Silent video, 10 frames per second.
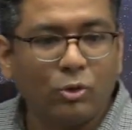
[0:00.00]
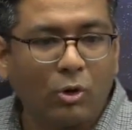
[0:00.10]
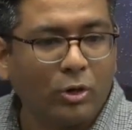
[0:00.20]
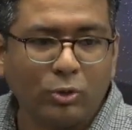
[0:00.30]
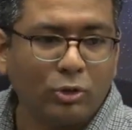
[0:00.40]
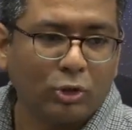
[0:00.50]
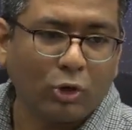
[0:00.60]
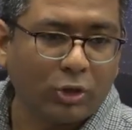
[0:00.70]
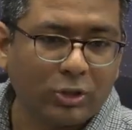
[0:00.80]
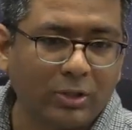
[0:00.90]
use
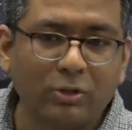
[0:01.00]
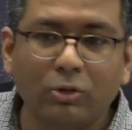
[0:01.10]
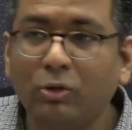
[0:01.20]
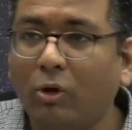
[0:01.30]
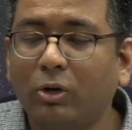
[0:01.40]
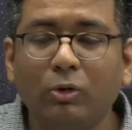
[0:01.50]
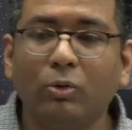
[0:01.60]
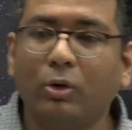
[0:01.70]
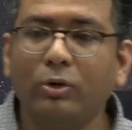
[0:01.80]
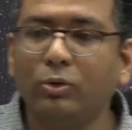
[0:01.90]
torches, you do not
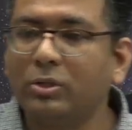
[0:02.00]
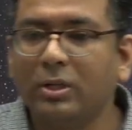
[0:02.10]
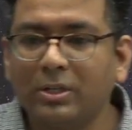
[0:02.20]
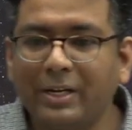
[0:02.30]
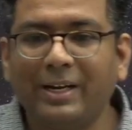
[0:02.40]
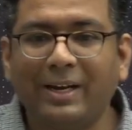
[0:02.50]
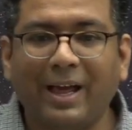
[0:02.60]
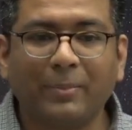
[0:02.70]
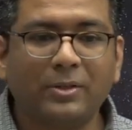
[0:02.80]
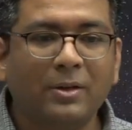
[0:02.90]
use street
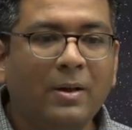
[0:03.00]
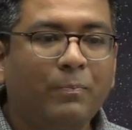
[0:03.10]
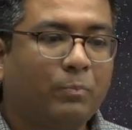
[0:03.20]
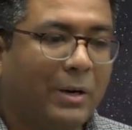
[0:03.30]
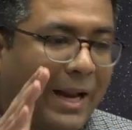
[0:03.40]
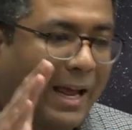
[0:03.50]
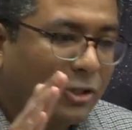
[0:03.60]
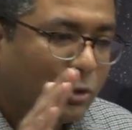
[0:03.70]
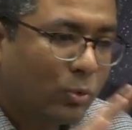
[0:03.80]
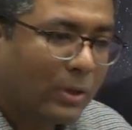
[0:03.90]
lamps. But as
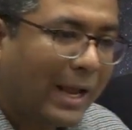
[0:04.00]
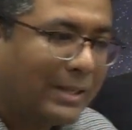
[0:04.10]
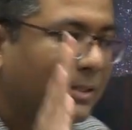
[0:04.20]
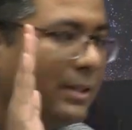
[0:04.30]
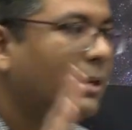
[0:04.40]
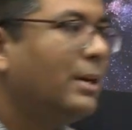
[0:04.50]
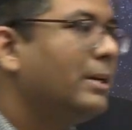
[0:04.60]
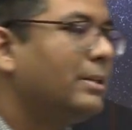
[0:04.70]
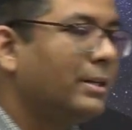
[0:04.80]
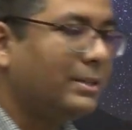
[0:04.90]
soon as the
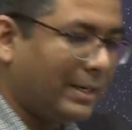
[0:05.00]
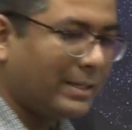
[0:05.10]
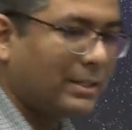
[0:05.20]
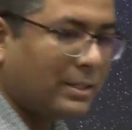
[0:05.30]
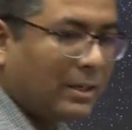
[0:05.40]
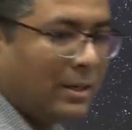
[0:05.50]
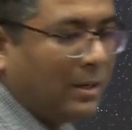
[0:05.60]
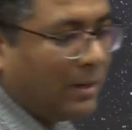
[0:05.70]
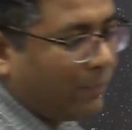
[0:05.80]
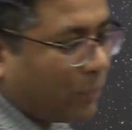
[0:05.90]
sun sets,
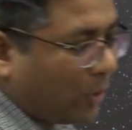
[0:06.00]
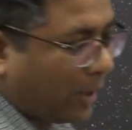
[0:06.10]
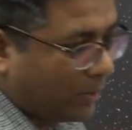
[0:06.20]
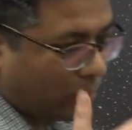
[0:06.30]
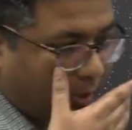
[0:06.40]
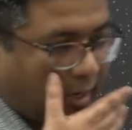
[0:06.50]
okay, so in that